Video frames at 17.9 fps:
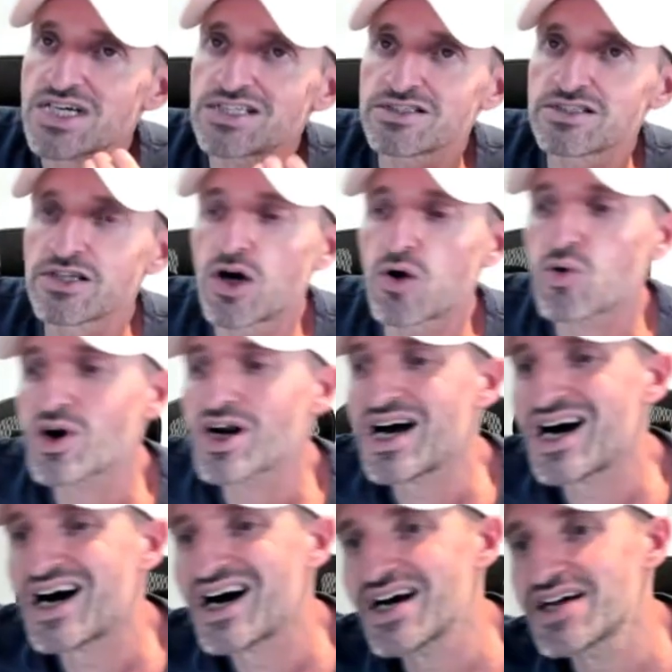lower
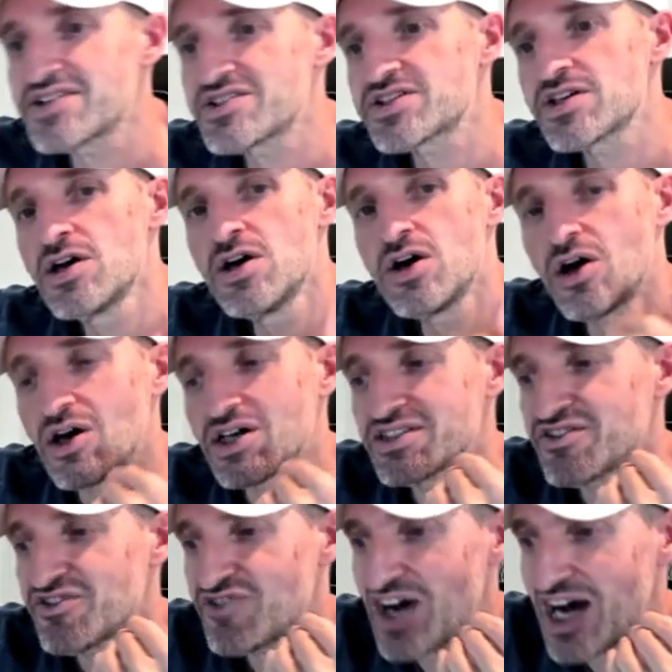highs
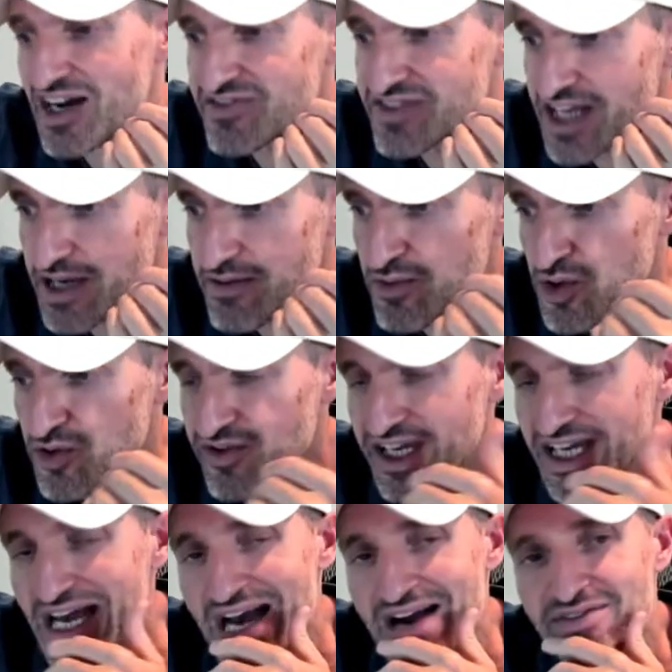on the five day
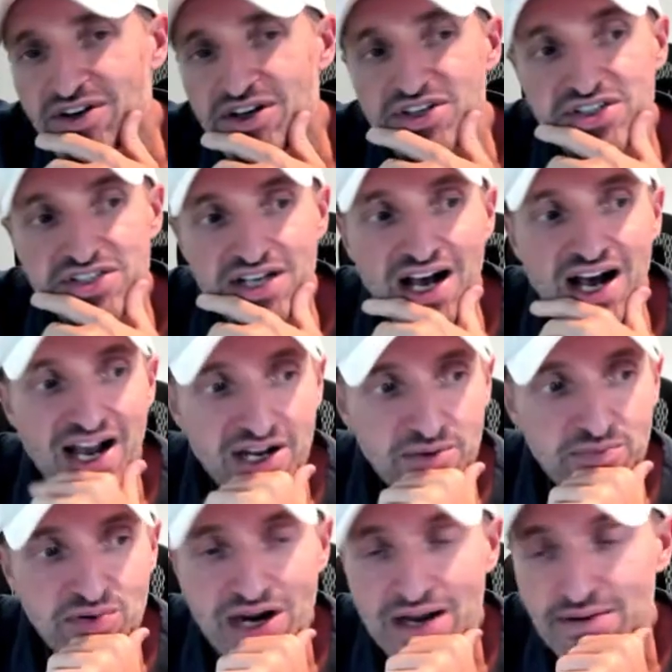moving average, the
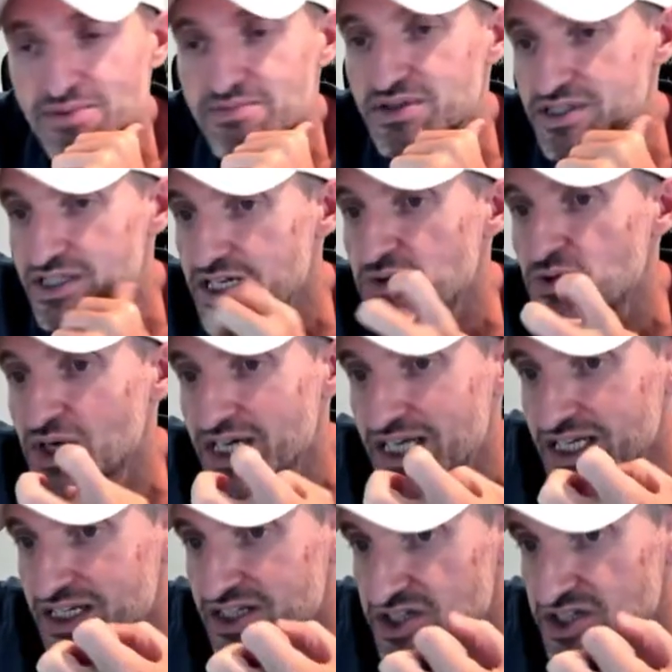higher probability we're going